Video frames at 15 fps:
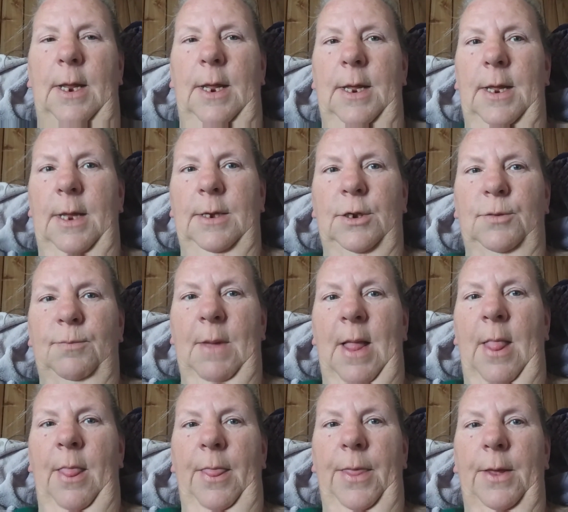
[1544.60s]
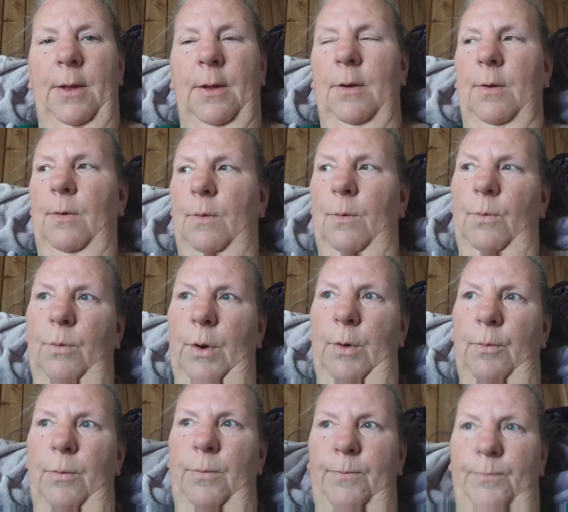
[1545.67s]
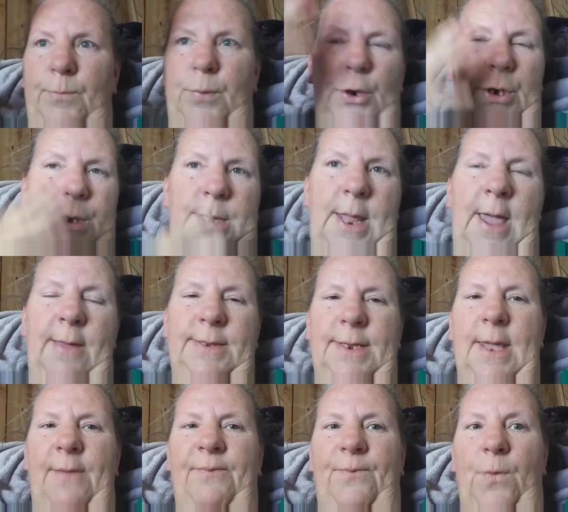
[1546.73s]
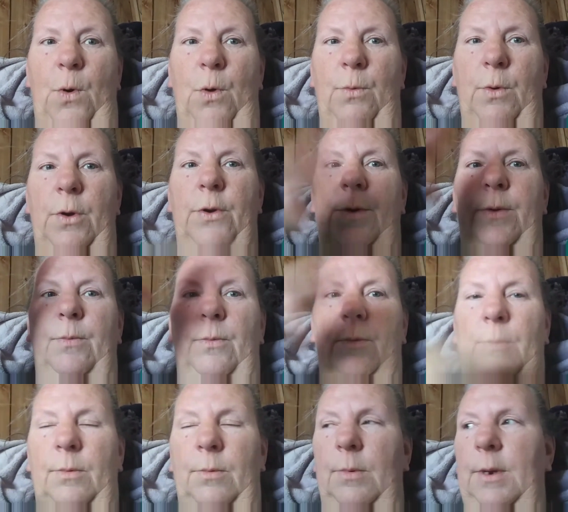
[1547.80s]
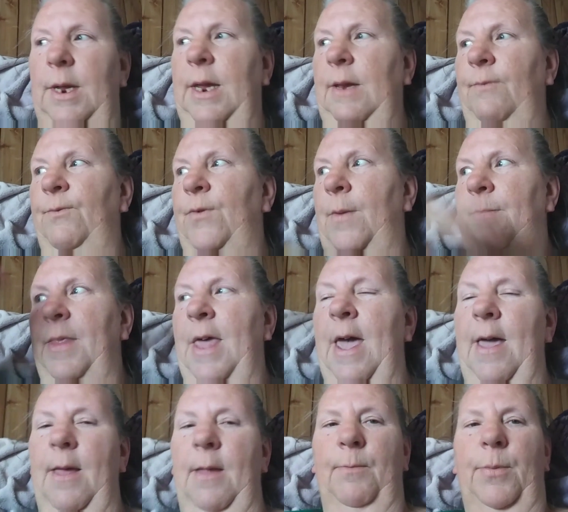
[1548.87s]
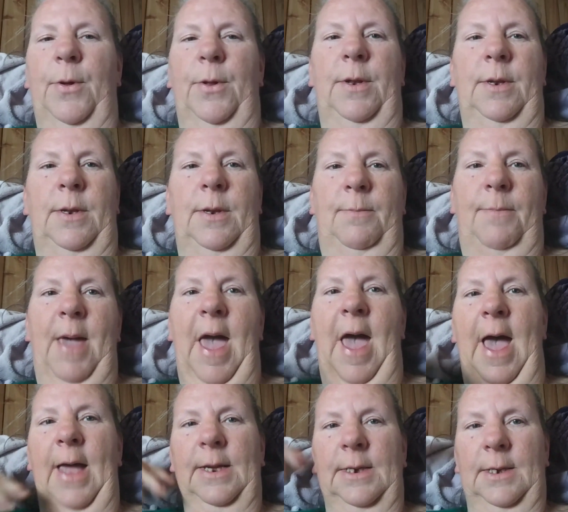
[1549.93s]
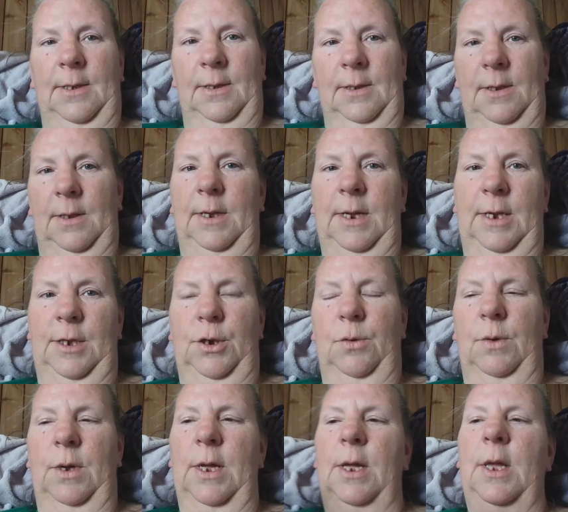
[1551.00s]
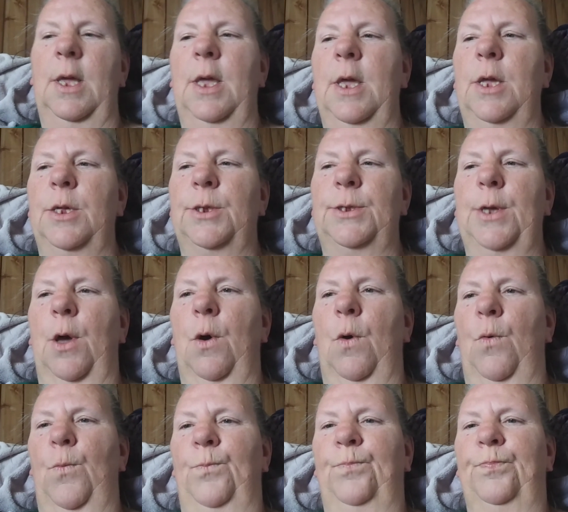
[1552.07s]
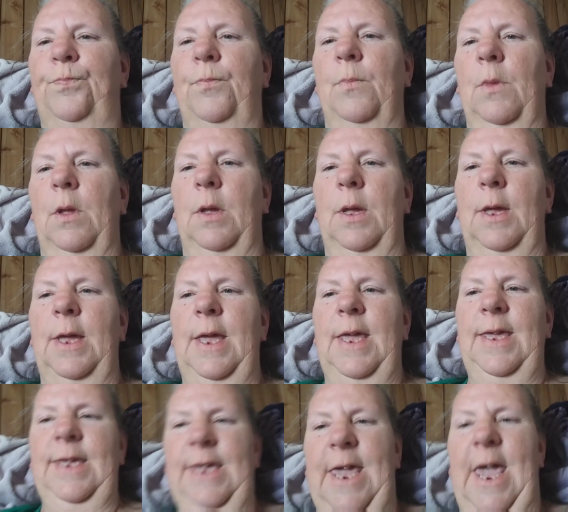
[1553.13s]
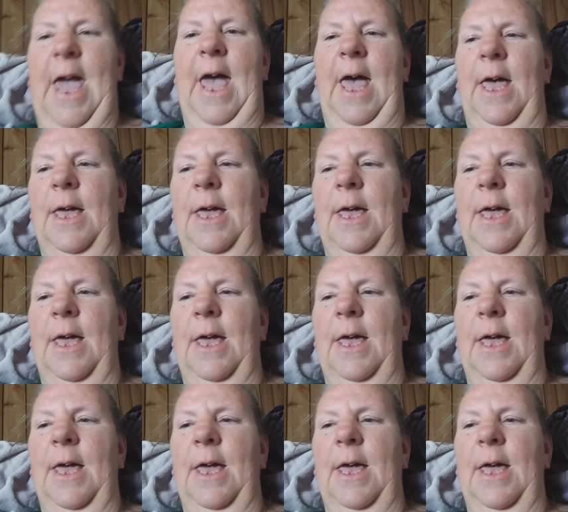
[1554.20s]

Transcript: each month, we're pushing that stuff forward, eating from that and putting back into it. So, yeah,